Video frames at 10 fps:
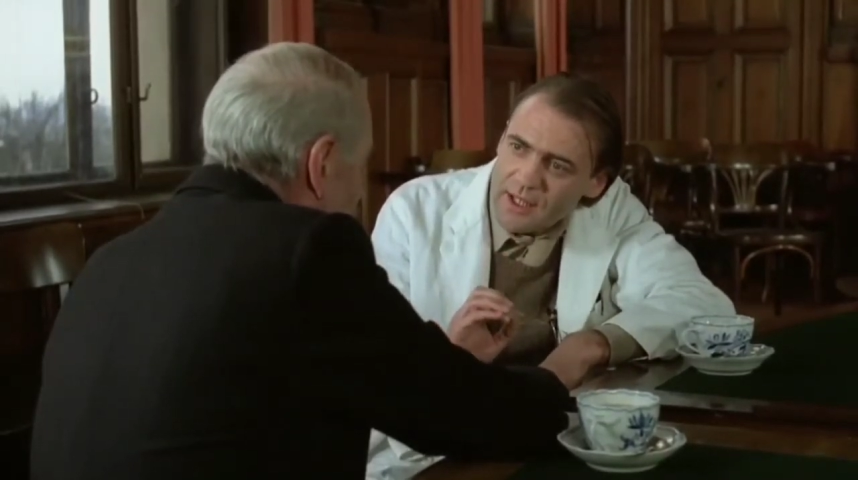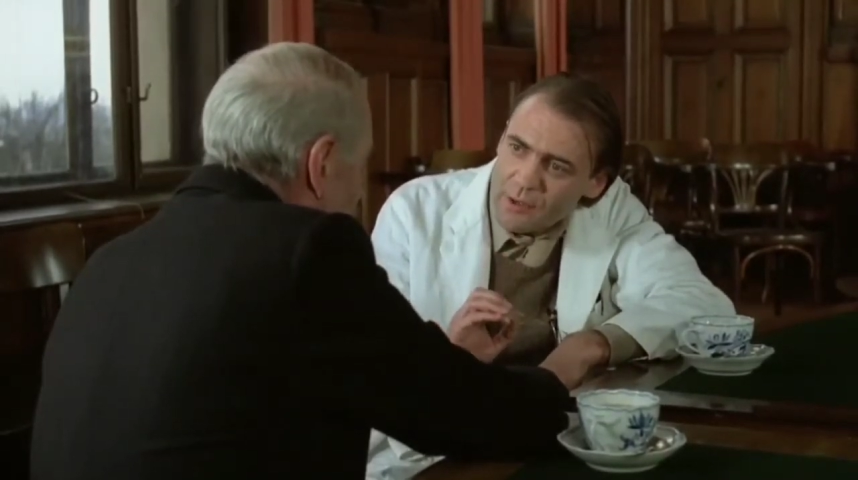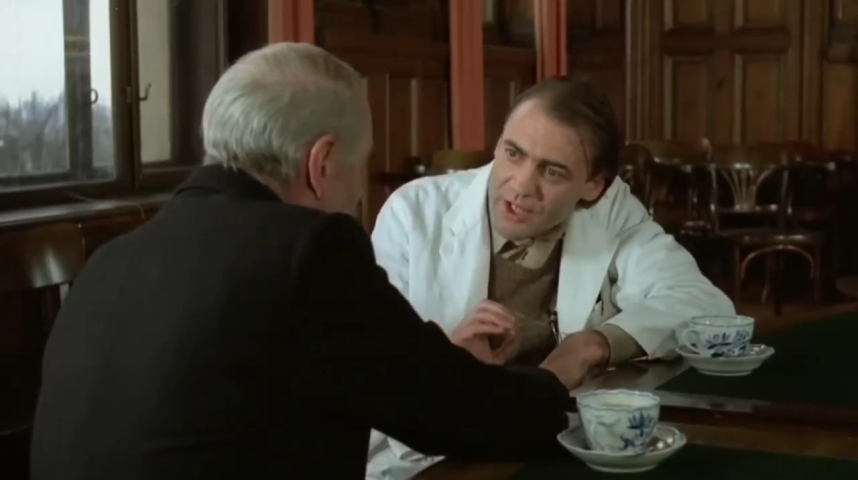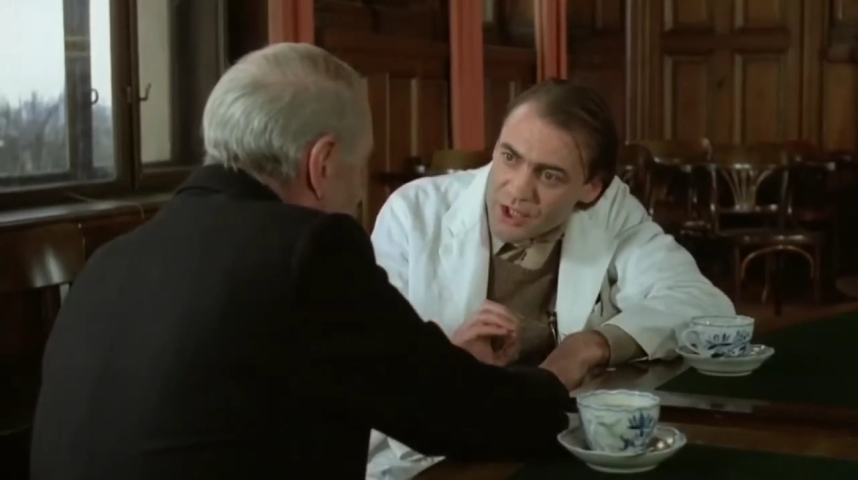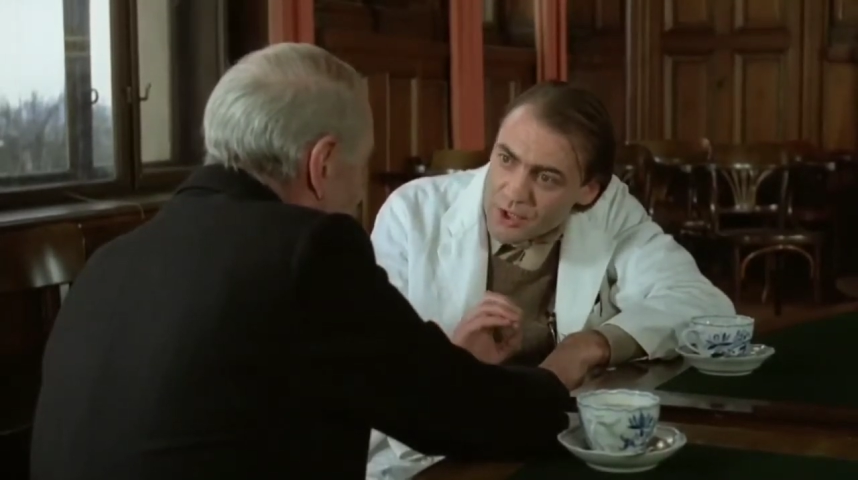
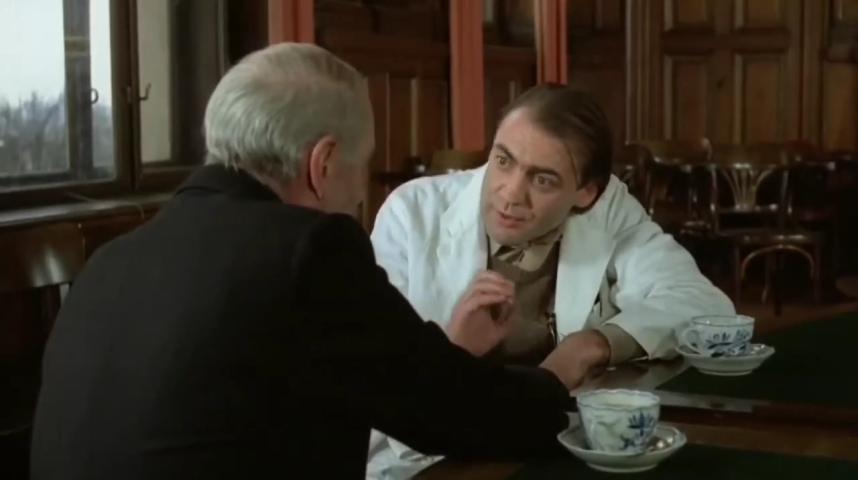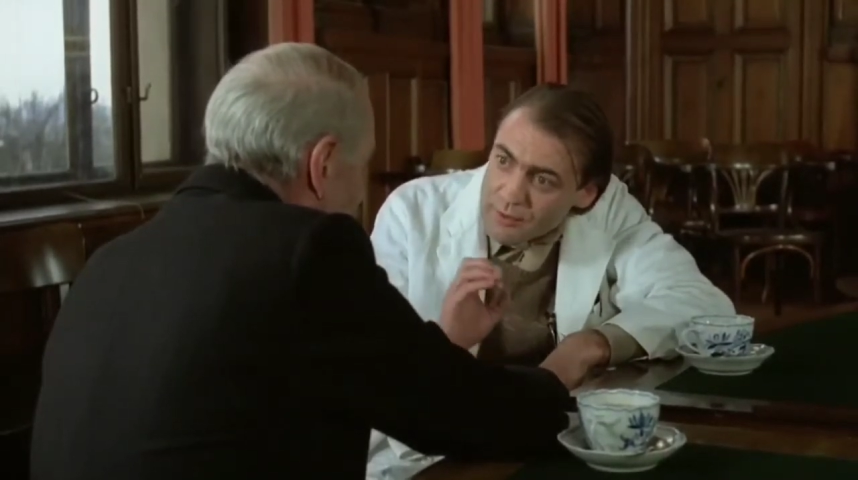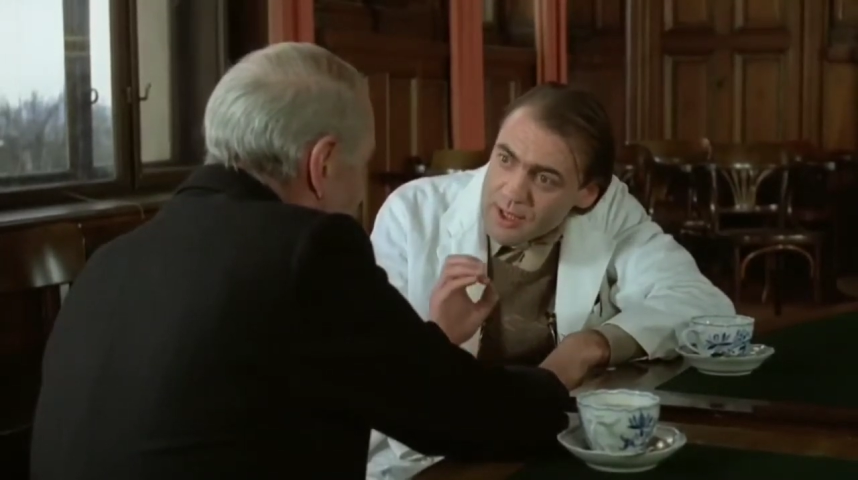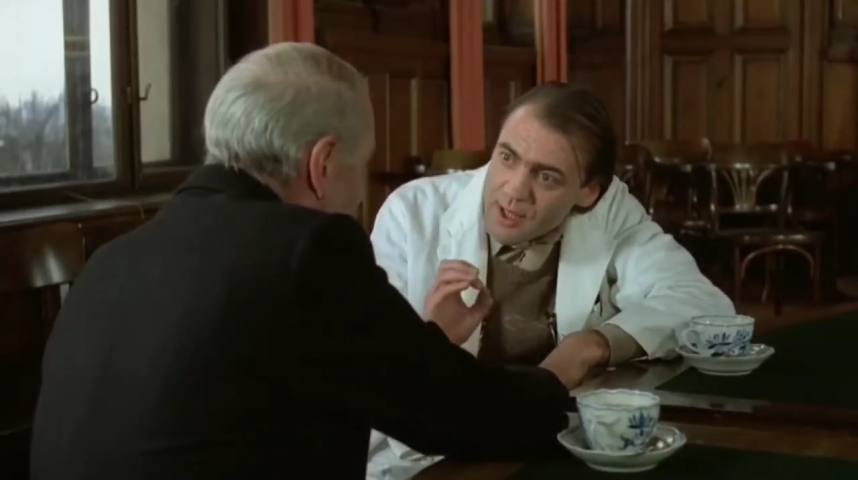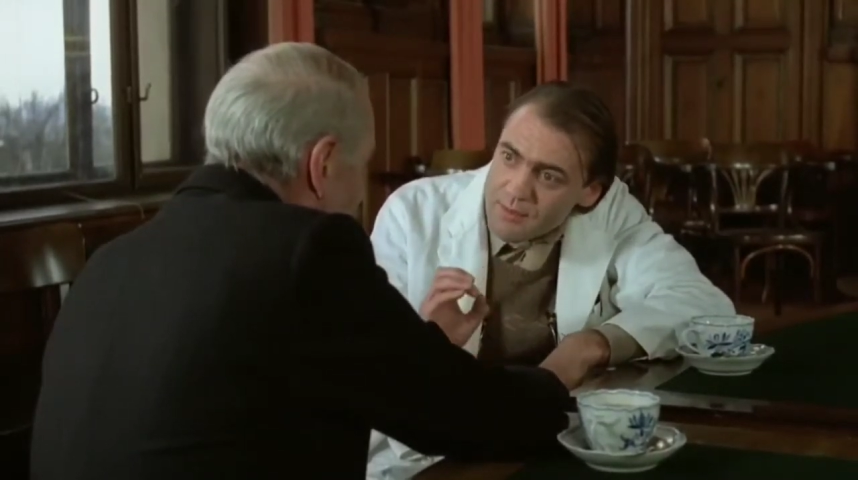eventually
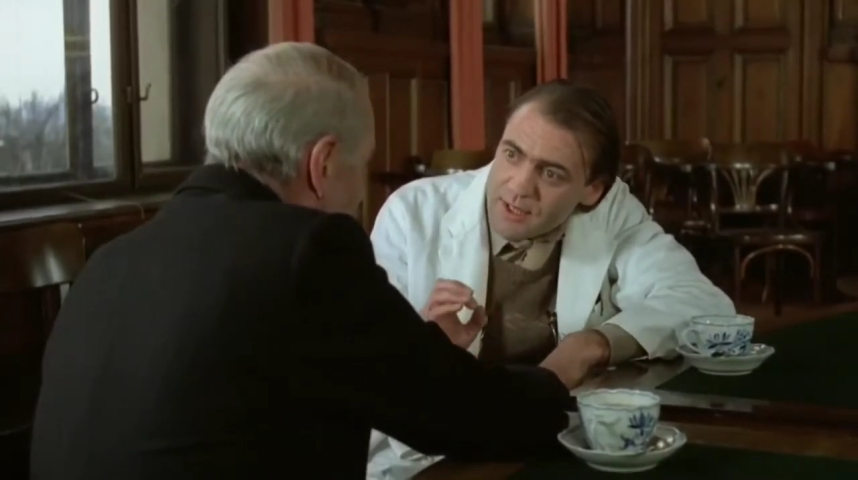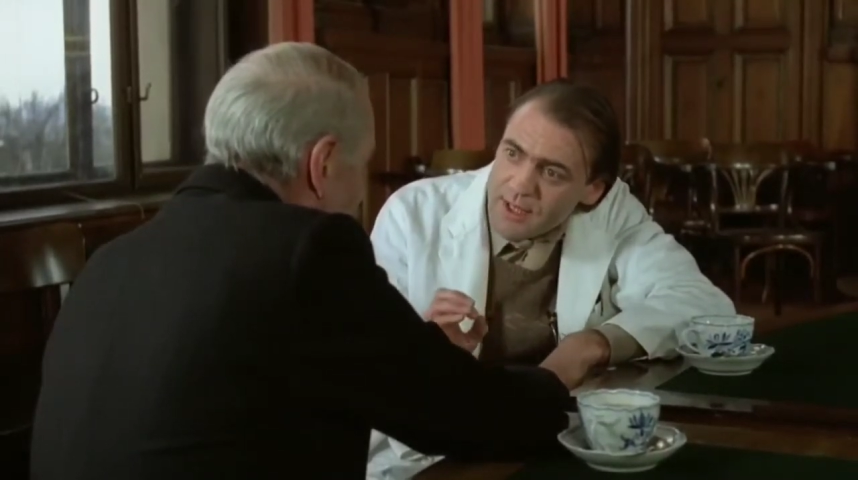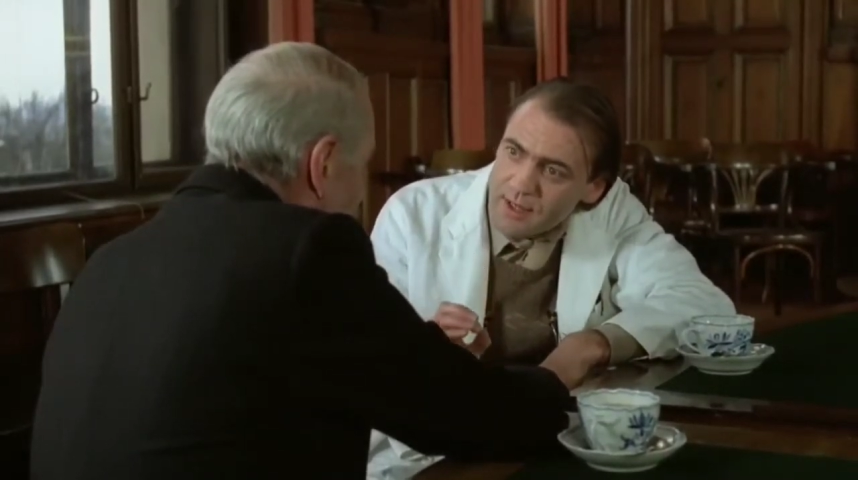becomes an